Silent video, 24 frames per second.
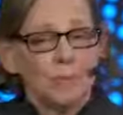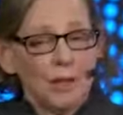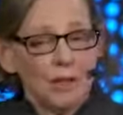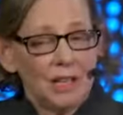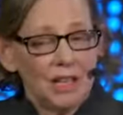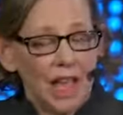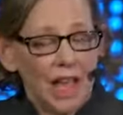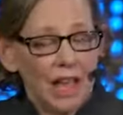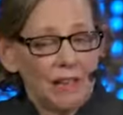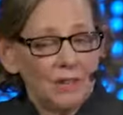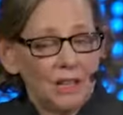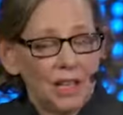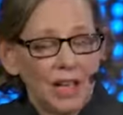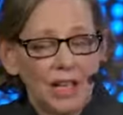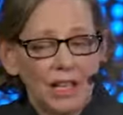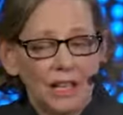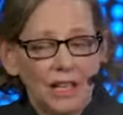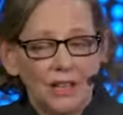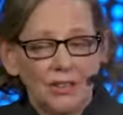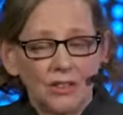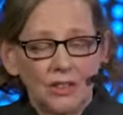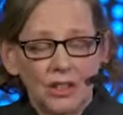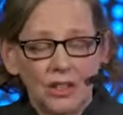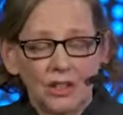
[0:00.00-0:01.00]

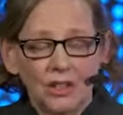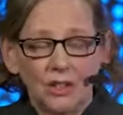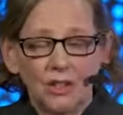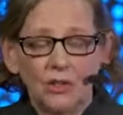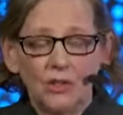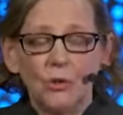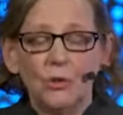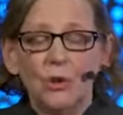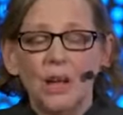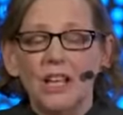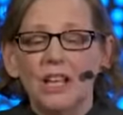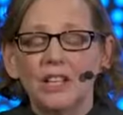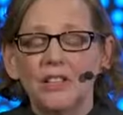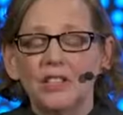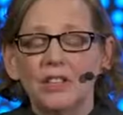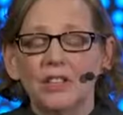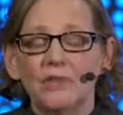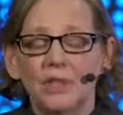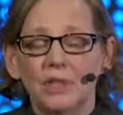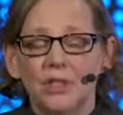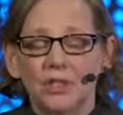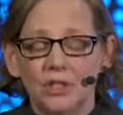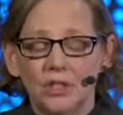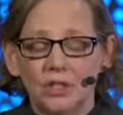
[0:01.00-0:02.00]
navigating this new age of
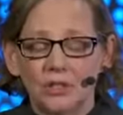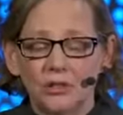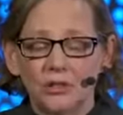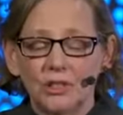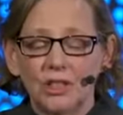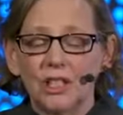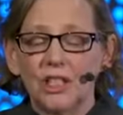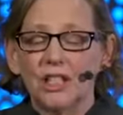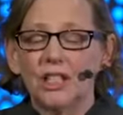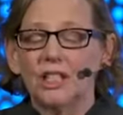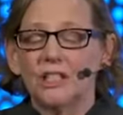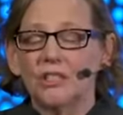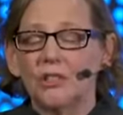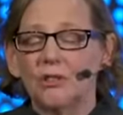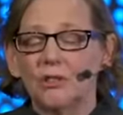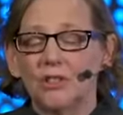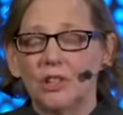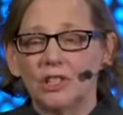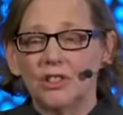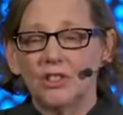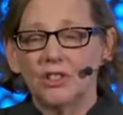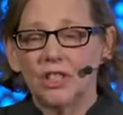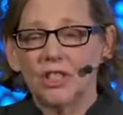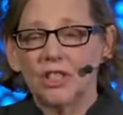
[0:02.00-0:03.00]
uncertainty and
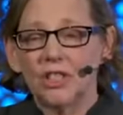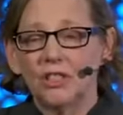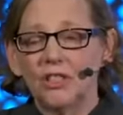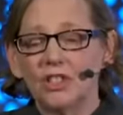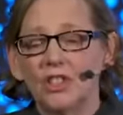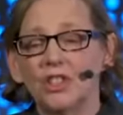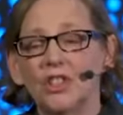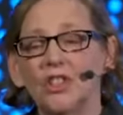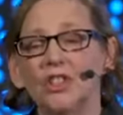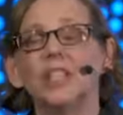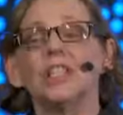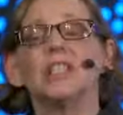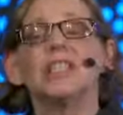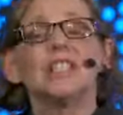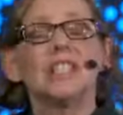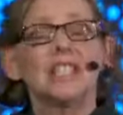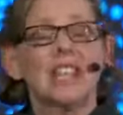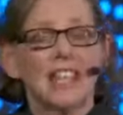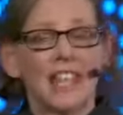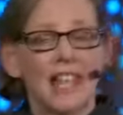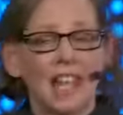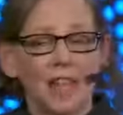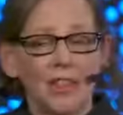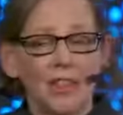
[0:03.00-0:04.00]
transition
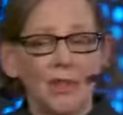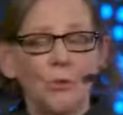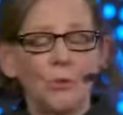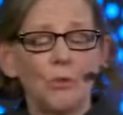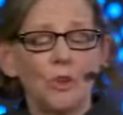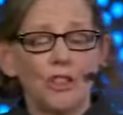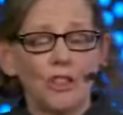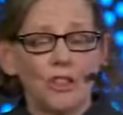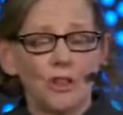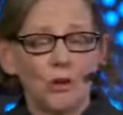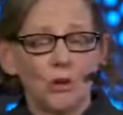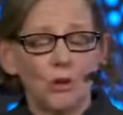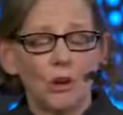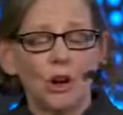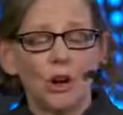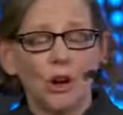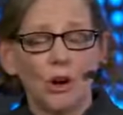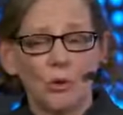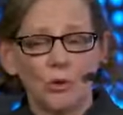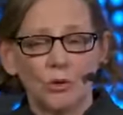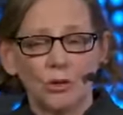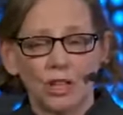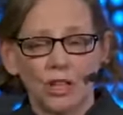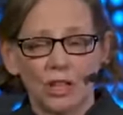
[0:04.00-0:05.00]
together with your
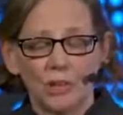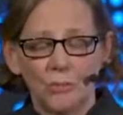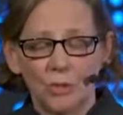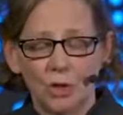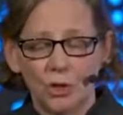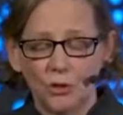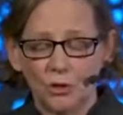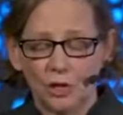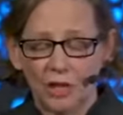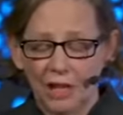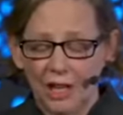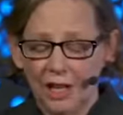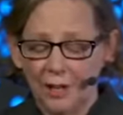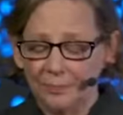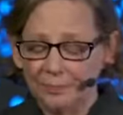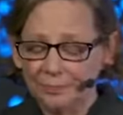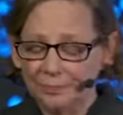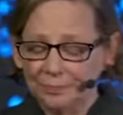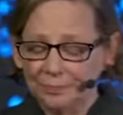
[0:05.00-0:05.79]
own community.